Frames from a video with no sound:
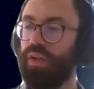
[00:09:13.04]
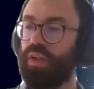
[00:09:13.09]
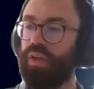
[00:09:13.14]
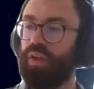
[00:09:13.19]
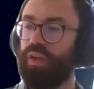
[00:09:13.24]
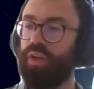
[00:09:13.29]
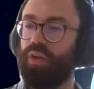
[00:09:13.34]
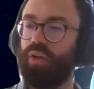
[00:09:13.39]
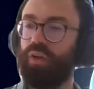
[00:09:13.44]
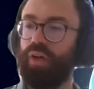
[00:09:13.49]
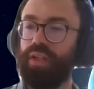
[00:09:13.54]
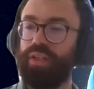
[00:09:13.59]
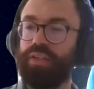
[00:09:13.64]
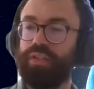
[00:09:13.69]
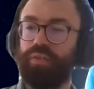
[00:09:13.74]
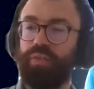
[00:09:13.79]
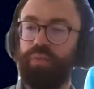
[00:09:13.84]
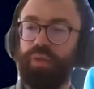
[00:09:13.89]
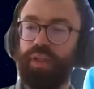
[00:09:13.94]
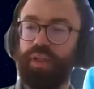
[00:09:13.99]
All right,
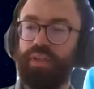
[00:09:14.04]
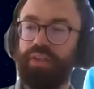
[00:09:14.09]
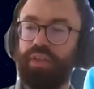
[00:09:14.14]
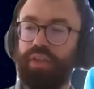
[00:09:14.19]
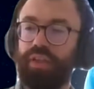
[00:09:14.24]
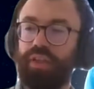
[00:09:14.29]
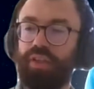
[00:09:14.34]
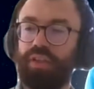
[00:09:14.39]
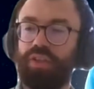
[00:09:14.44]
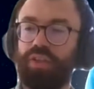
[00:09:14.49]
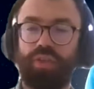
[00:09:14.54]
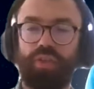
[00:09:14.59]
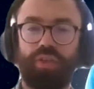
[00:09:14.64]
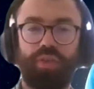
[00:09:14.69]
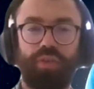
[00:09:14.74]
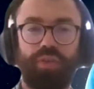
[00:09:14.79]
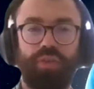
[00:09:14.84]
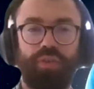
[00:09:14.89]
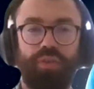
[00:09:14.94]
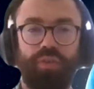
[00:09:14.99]
well that
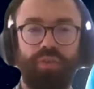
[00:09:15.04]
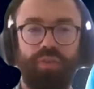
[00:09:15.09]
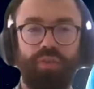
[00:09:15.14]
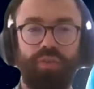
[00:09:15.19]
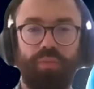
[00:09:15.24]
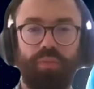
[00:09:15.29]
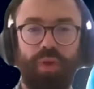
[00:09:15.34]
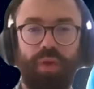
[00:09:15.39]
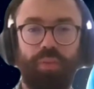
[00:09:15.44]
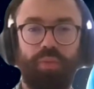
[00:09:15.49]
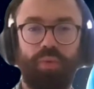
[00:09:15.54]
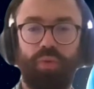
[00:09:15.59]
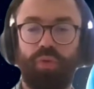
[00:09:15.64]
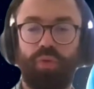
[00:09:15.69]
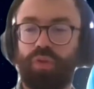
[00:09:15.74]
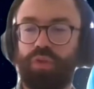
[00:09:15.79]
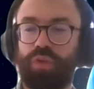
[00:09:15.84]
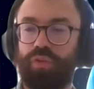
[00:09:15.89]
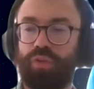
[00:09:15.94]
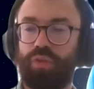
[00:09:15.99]
concludes my
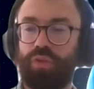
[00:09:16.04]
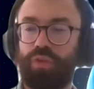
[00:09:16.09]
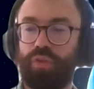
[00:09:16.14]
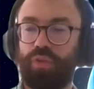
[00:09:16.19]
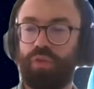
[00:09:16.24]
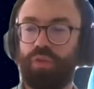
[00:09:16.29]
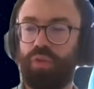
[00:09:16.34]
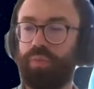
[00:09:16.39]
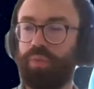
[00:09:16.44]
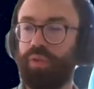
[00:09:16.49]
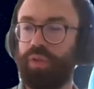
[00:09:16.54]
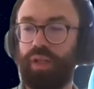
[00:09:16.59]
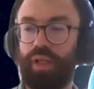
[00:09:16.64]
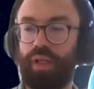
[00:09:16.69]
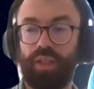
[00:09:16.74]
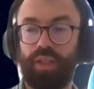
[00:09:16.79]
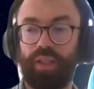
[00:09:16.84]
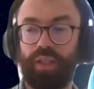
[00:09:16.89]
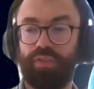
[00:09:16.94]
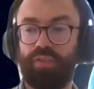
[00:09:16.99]
portion of the talk, but
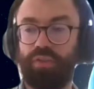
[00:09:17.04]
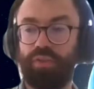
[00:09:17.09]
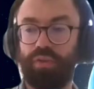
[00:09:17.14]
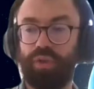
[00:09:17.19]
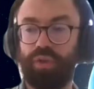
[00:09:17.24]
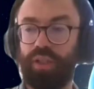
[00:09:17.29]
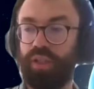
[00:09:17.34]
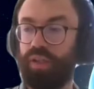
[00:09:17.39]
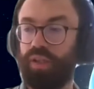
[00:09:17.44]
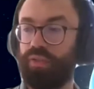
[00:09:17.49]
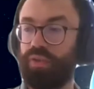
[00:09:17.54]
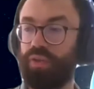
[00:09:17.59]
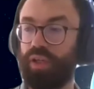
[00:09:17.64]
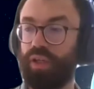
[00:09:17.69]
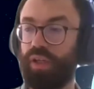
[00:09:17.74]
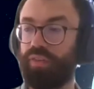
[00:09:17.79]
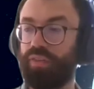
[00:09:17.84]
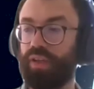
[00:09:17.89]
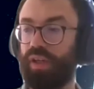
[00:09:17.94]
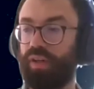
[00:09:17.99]
I'd love to hear if you
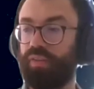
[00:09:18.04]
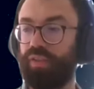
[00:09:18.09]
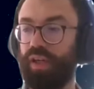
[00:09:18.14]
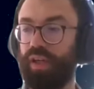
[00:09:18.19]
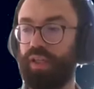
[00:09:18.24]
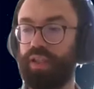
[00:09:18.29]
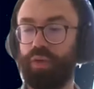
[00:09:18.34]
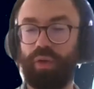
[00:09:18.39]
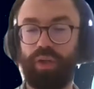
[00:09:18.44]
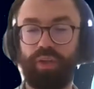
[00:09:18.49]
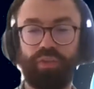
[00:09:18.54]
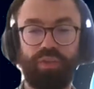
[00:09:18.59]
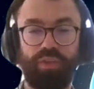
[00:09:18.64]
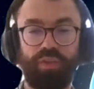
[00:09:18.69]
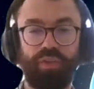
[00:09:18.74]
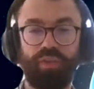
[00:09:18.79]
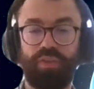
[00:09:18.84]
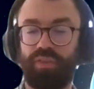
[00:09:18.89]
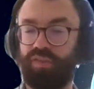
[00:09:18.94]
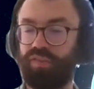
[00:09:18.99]
guys have any
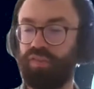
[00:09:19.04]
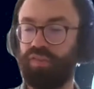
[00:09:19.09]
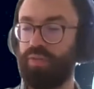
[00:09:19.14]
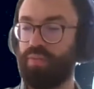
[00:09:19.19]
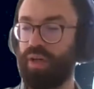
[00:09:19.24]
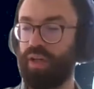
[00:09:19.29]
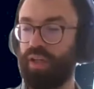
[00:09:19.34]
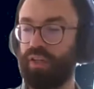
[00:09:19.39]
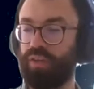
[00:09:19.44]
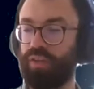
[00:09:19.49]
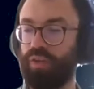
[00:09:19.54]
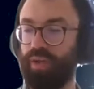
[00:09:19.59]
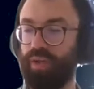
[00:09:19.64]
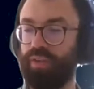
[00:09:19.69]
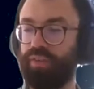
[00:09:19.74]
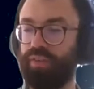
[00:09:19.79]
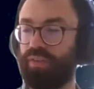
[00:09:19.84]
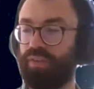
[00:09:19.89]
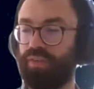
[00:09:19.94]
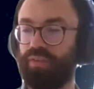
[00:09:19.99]
questions, feedback,
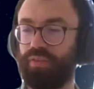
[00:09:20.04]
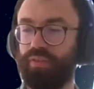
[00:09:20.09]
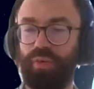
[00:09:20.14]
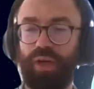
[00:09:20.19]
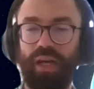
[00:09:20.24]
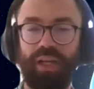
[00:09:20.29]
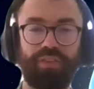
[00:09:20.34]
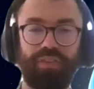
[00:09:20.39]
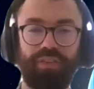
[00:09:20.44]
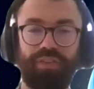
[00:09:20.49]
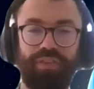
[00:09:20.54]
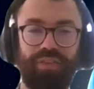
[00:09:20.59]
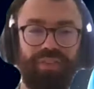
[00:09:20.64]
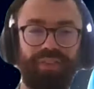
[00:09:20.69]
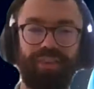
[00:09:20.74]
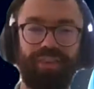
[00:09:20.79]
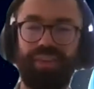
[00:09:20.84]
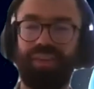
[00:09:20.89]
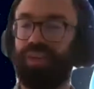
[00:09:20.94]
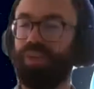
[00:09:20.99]
comments, rants,
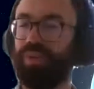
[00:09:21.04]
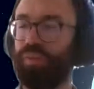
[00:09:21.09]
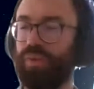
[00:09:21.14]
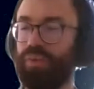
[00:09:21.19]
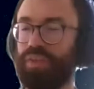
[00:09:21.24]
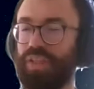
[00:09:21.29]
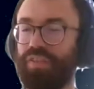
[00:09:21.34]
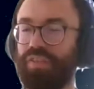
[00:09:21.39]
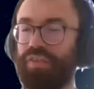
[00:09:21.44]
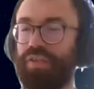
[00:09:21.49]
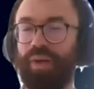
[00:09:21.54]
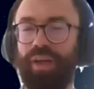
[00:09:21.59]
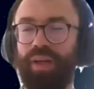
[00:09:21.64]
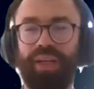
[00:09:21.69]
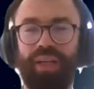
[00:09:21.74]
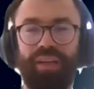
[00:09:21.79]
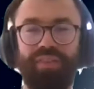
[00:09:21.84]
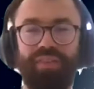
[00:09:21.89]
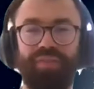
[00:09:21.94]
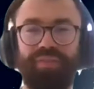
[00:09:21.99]
whatever you might
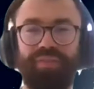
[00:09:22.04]
have.